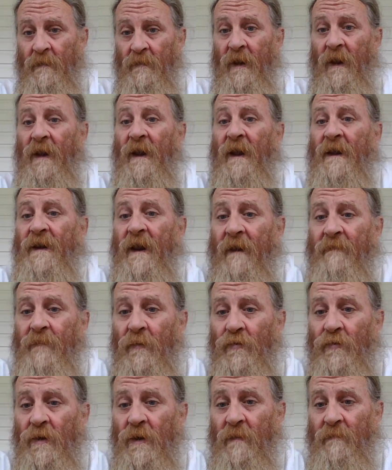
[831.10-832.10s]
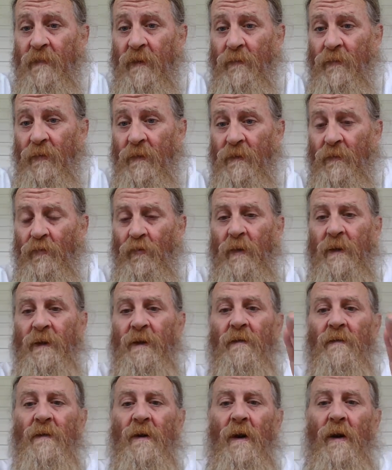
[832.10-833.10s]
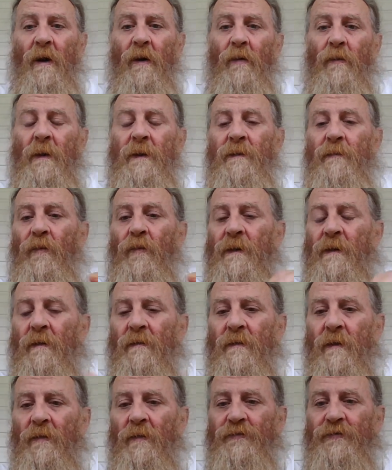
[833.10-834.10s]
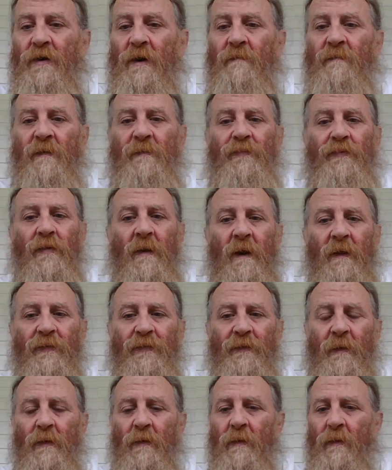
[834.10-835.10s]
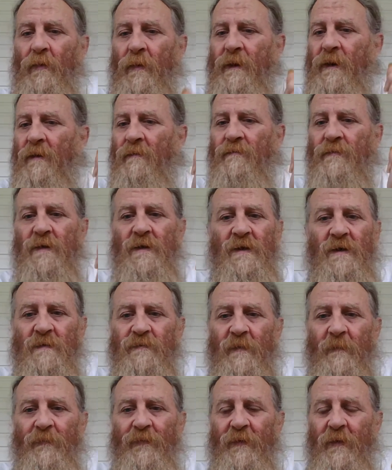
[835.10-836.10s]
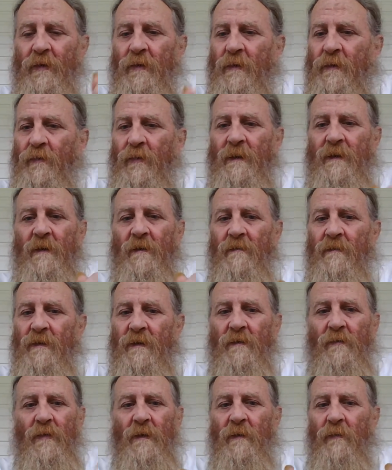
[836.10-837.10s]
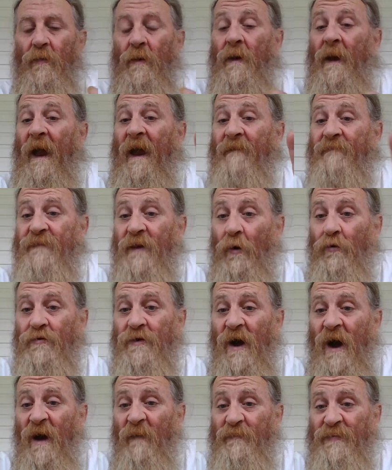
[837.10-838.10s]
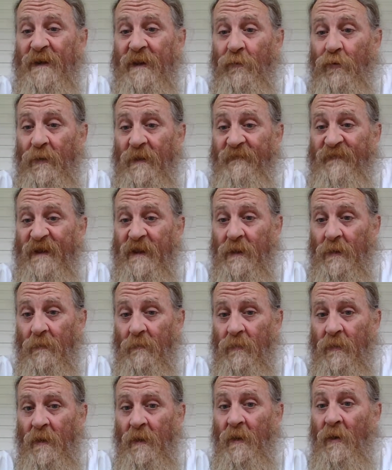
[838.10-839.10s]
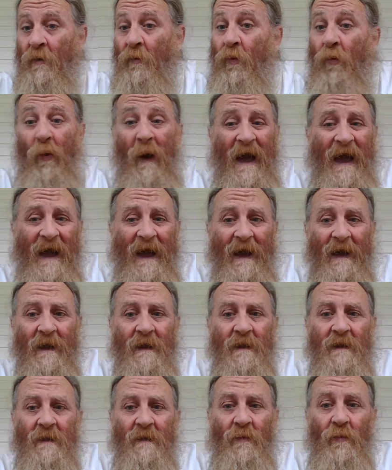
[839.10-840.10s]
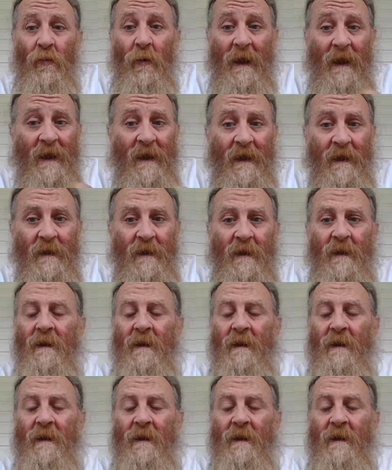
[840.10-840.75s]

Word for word: Okay, and have no company with them. We don't go. We we don't go to them and pray through it. We don't love them through it. We don't look. Have no company with him. Why? Why?